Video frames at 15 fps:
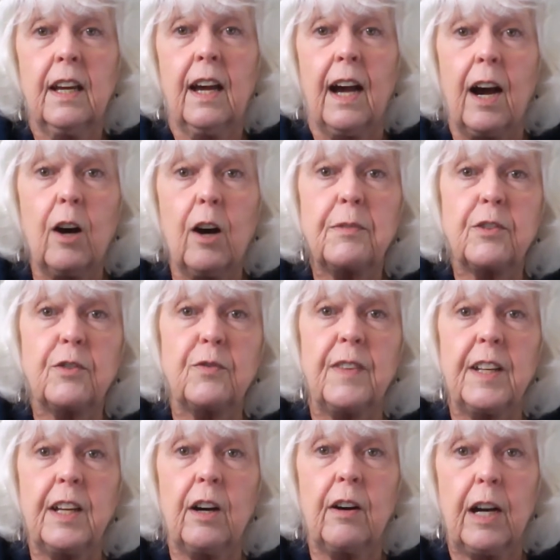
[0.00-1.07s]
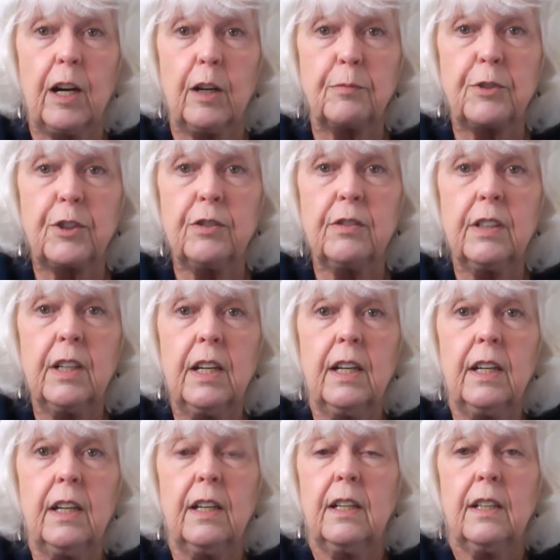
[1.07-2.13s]
I hope this video helped you.
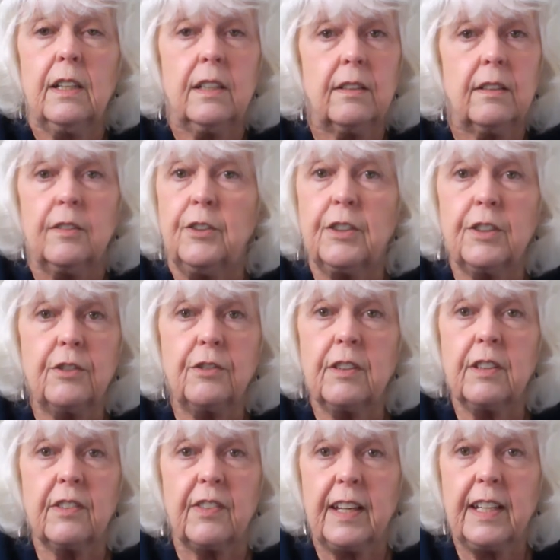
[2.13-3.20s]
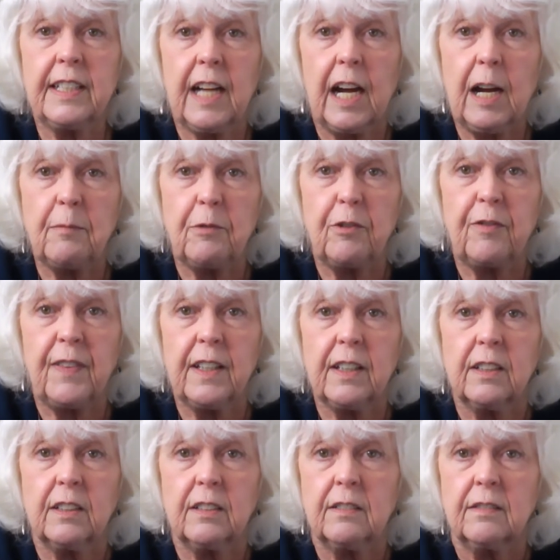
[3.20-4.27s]
You can do this anytime you
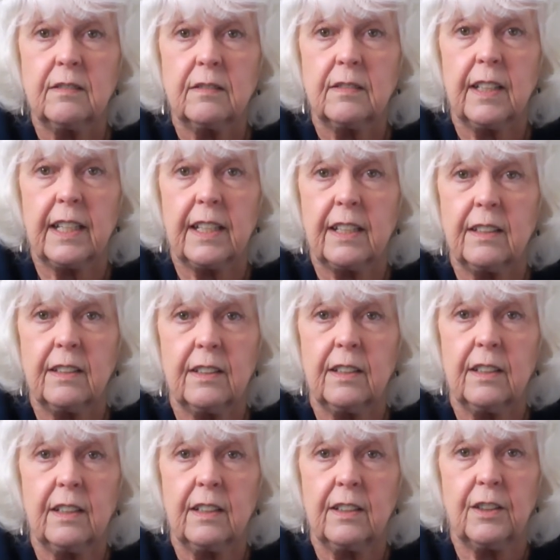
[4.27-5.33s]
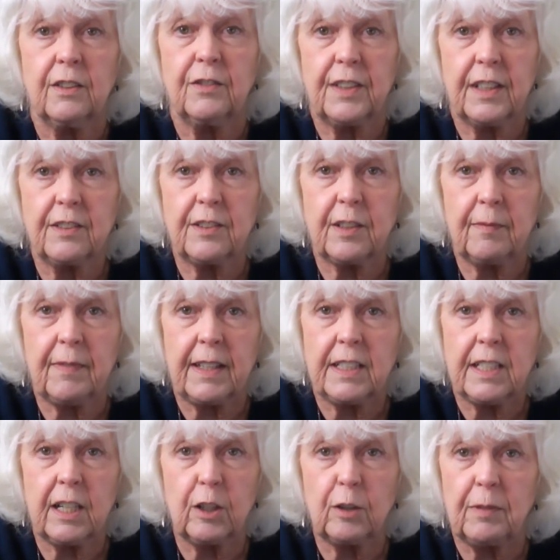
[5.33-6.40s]
feel like you've done something
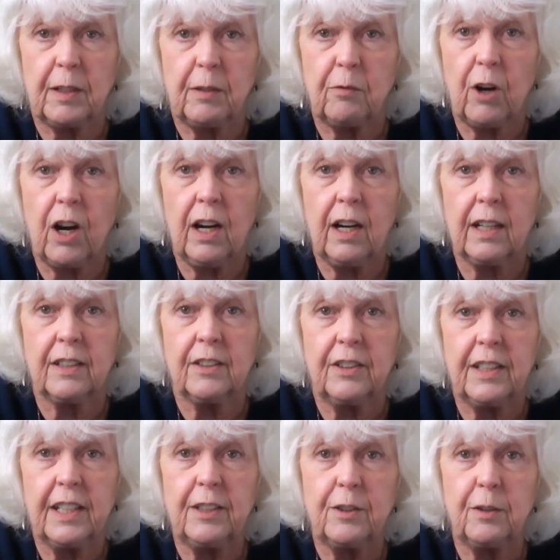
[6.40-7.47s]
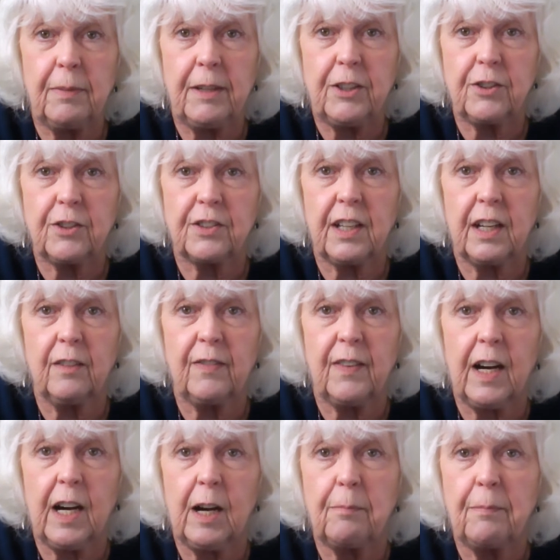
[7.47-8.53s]
terribly wrong and you need to beat yourself
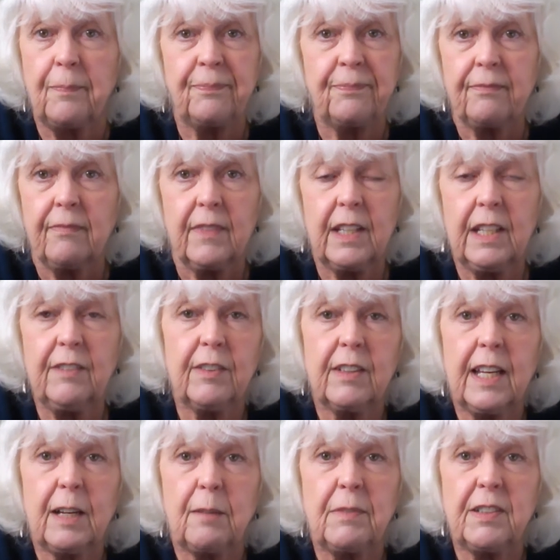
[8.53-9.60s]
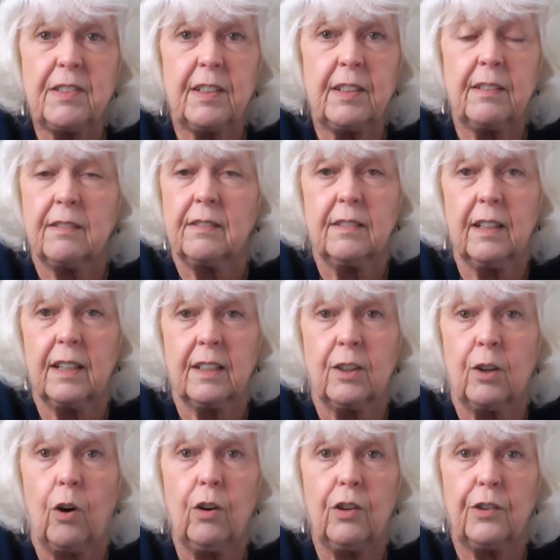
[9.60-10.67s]
up. Even like missing
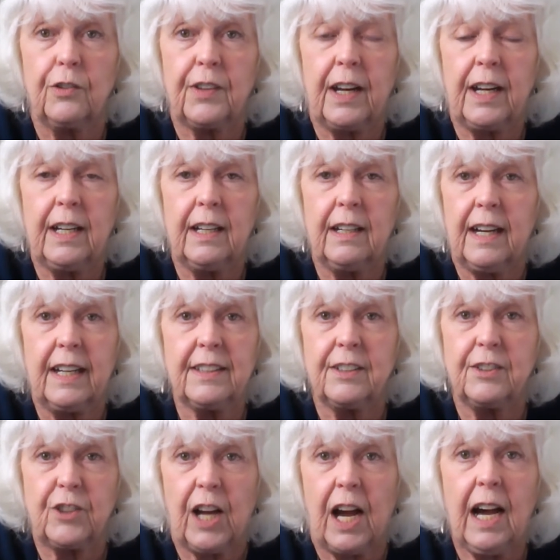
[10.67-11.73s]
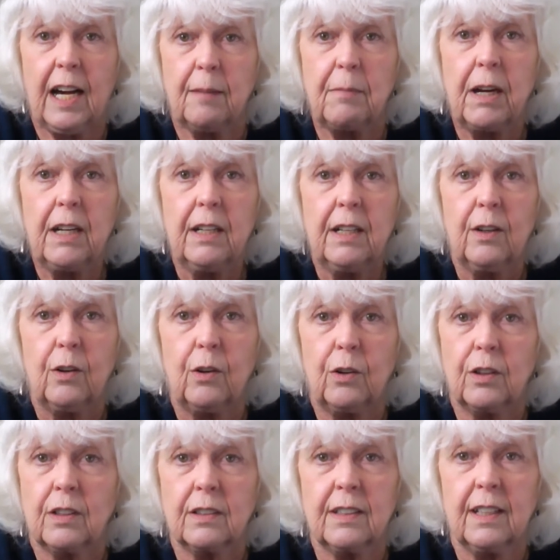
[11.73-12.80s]
goals on the job,
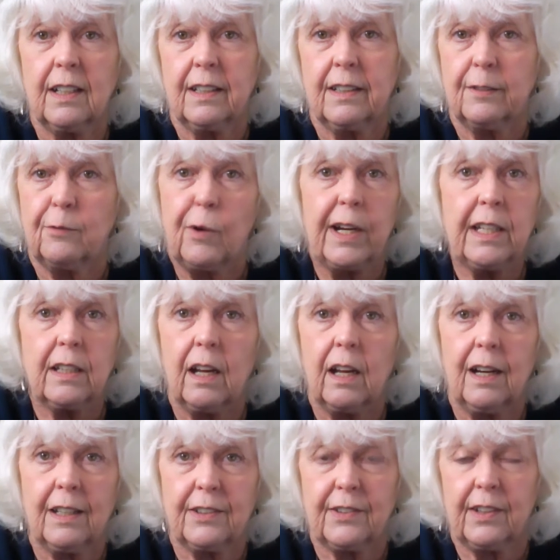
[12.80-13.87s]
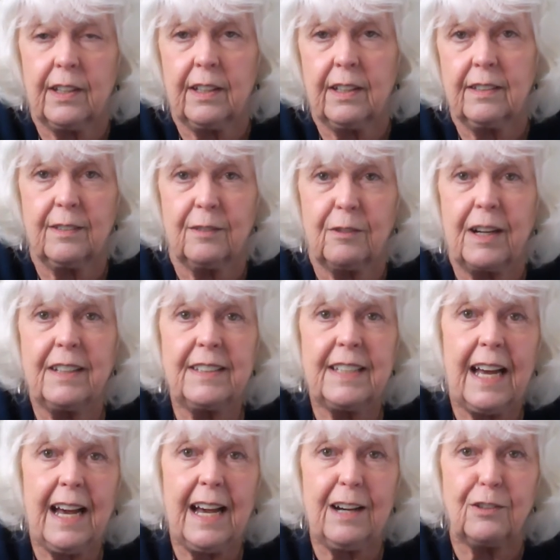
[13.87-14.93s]
or weight loss around the
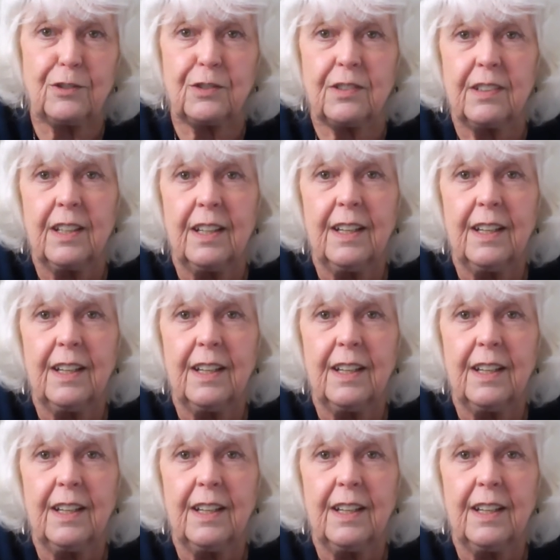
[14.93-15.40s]
house.